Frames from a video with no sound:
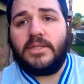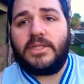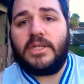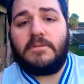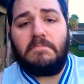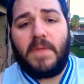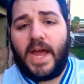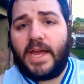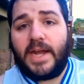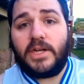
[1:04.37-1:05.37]
So I
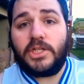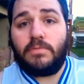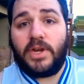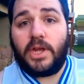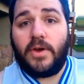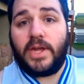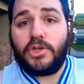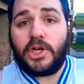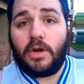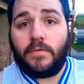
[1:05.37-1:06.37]
kind of just wanted to go ahead and
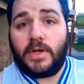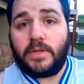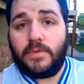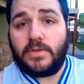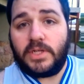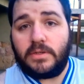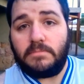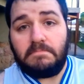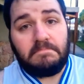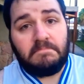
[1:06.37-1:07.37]
share it with all of you too.
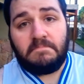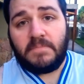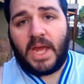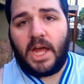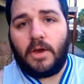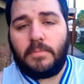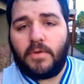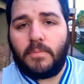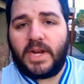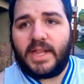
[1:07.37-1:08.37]
I hope
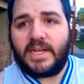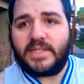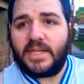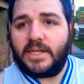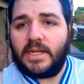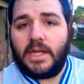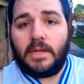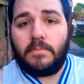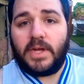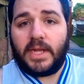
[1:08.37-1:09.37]
everybody likes it.
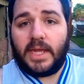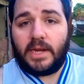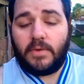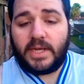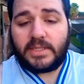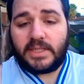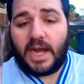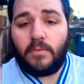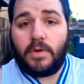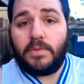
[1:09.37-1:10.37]
But anyways,
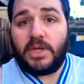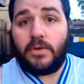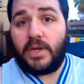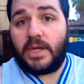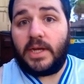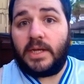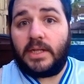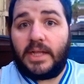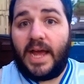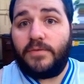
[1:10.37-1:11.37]
I will be doing a
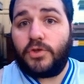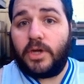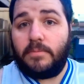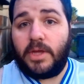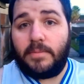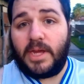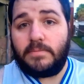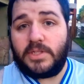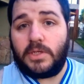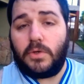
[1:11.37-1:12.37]
live stream coming
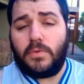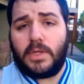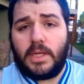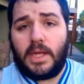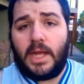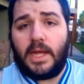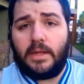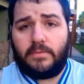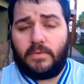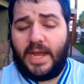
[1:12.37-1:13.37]
up soon,
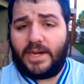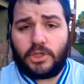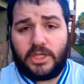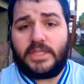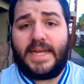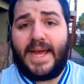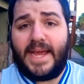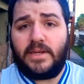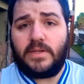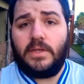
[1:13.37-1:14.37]
actually
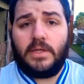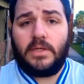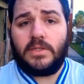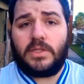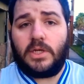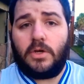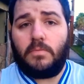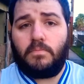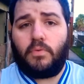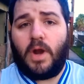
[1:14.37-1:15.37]
tonight. So
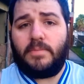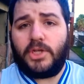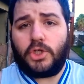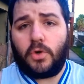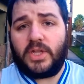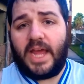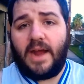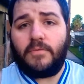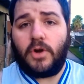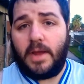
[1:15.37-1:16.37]
probably shortly
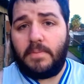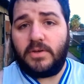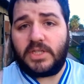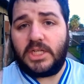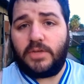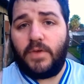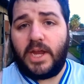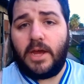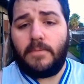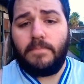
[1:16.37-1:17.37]
after I post this
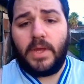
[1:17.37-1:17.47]
video.